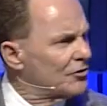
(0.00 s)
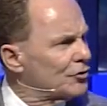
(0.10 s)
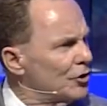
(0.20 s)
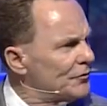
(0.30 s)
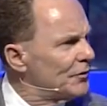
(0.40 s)

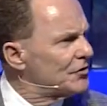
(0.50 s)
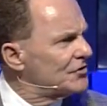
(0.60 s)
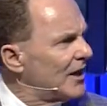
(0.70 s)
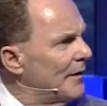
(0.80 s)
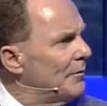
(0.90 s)
truthful
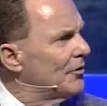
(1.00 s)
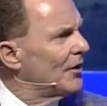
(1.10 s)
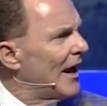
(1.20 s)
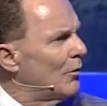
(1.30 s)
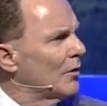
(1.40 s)
statement
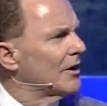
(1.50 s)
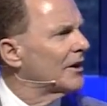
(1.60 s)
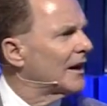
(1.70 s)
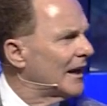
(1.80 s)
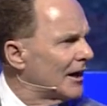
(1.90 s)
that I want to
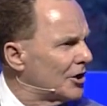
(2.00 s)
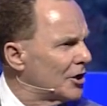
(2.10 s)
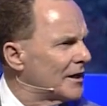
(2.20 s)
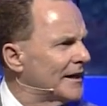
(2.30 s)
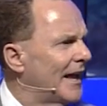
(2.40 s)
declare to
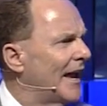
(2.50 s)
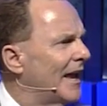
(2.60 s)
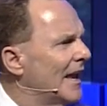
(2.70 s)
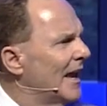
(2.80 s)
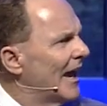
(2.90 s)
you today,